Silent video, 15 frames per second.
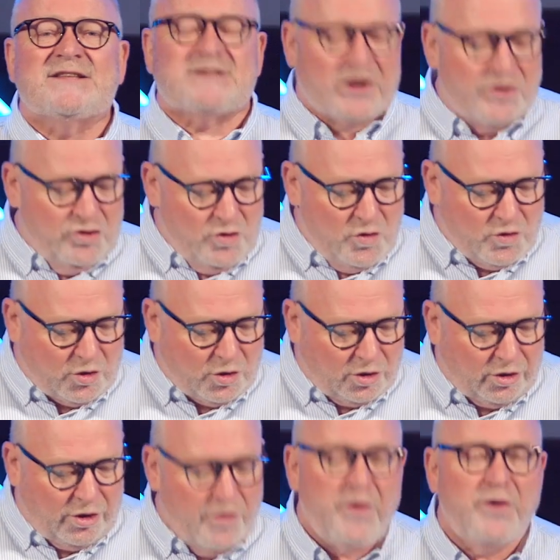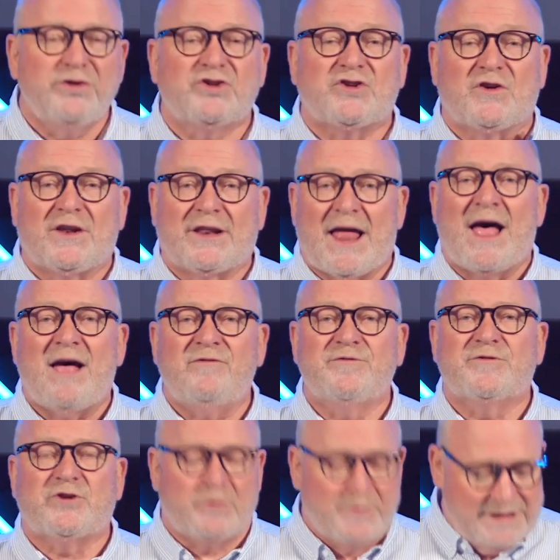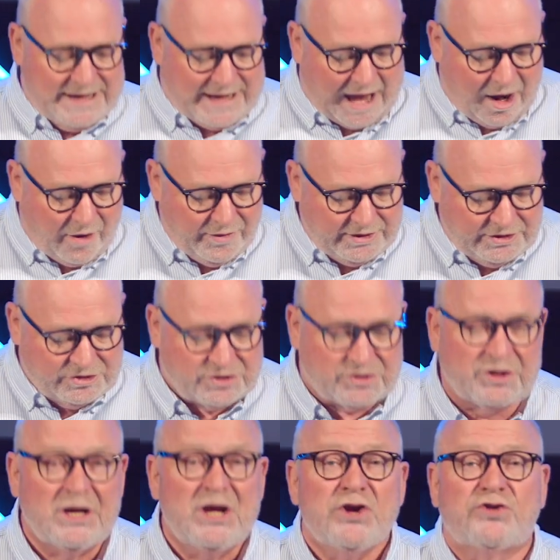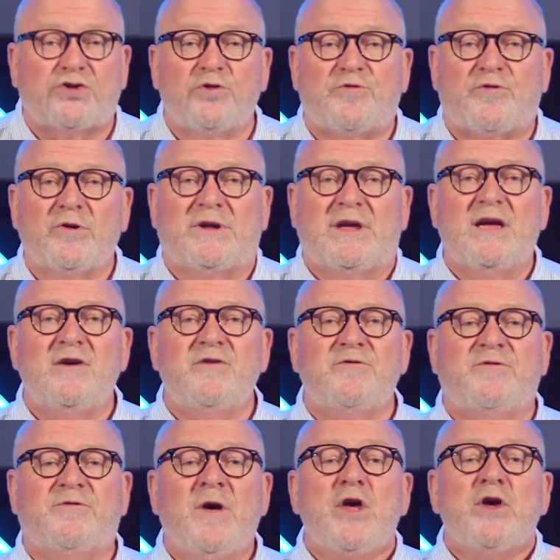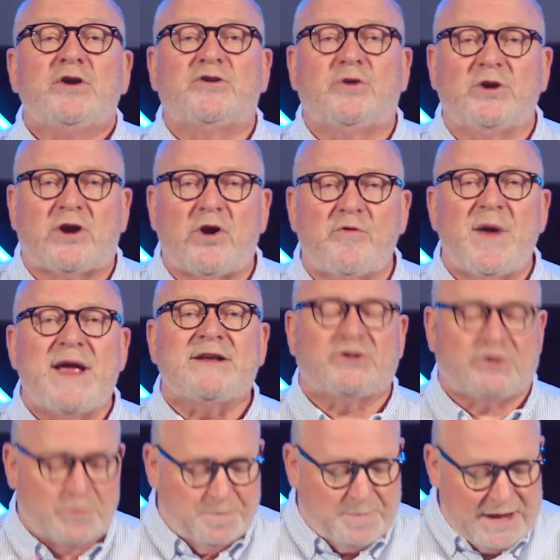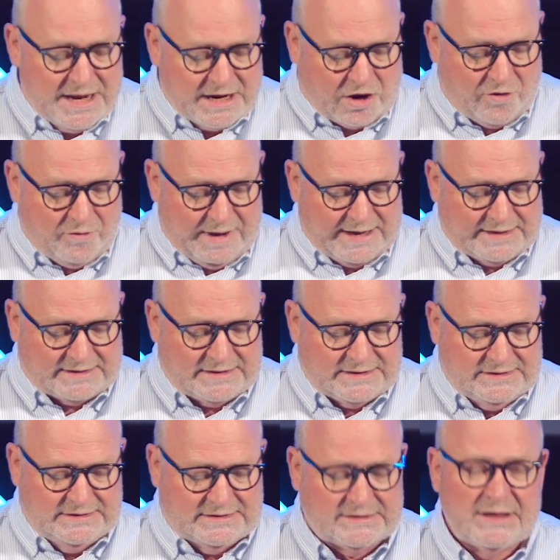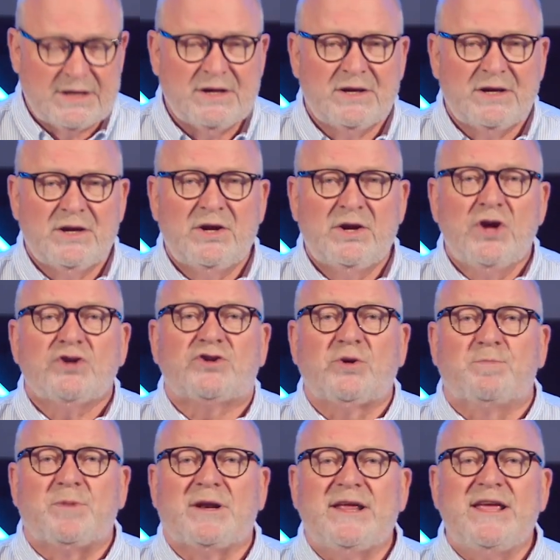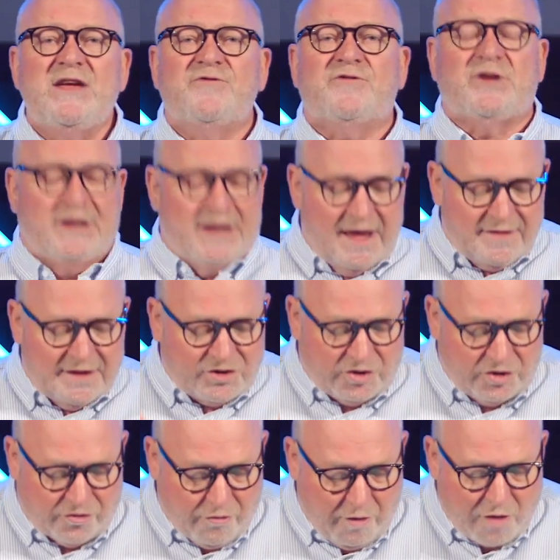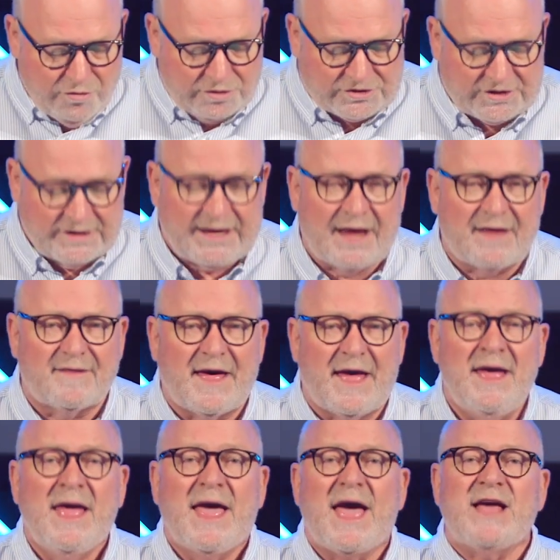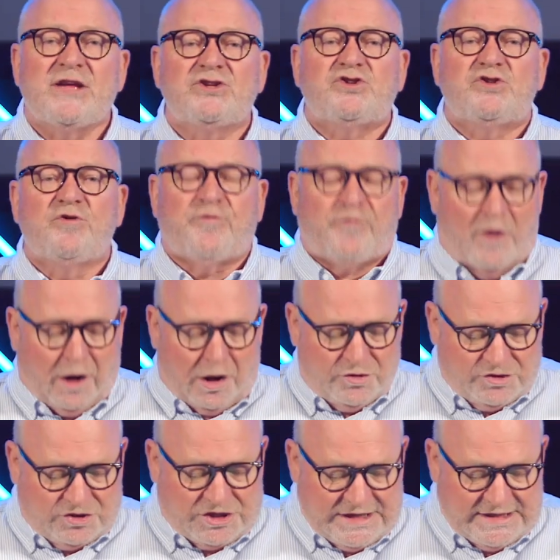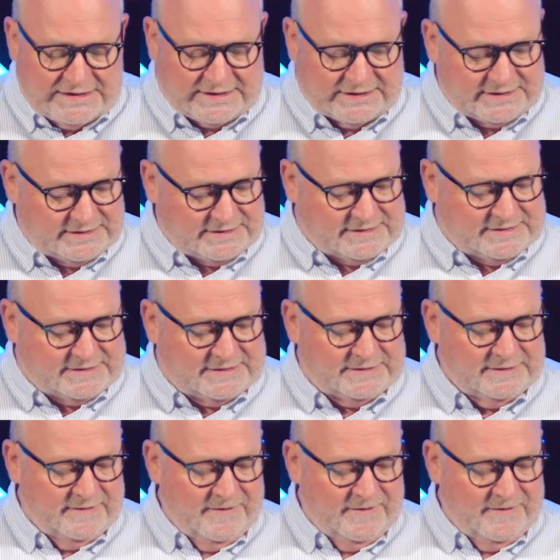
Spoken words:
so you could learn to love, to encourage, to forgive, to correct, to be corrected, to believe together, to grow together as you follow Jesus.